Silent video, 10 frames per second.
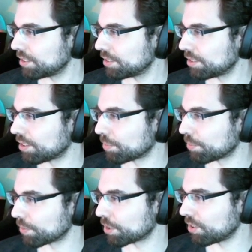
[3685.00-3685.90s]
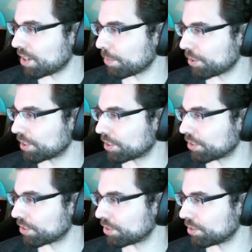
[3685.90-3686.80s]
Is co-op
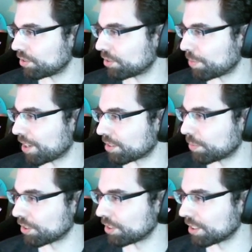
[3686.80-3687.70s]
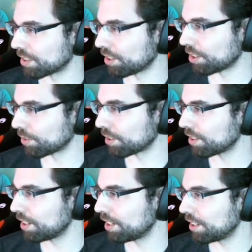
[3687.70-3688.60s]
multi-crew a possibility in the long run?
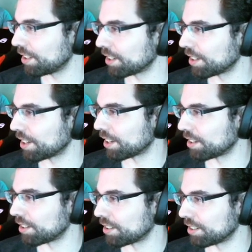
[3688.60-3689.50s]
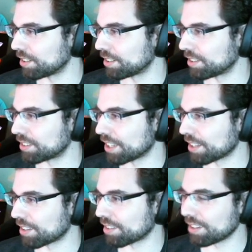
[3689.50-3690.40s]
Yeah,
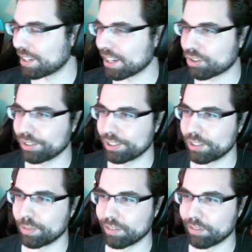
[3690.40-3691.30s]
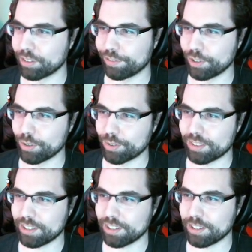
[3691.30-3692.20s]
that's actually one of the
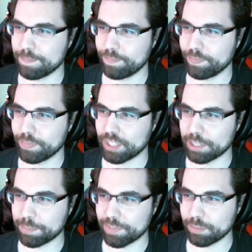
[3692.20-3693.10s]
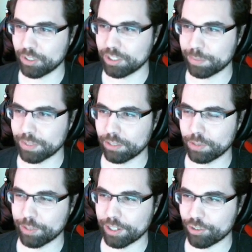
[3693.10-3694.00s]
first types of multiplayer
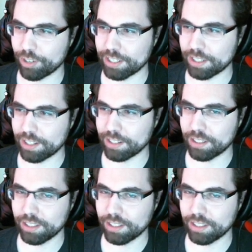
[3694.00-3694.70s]
we want to try to get in.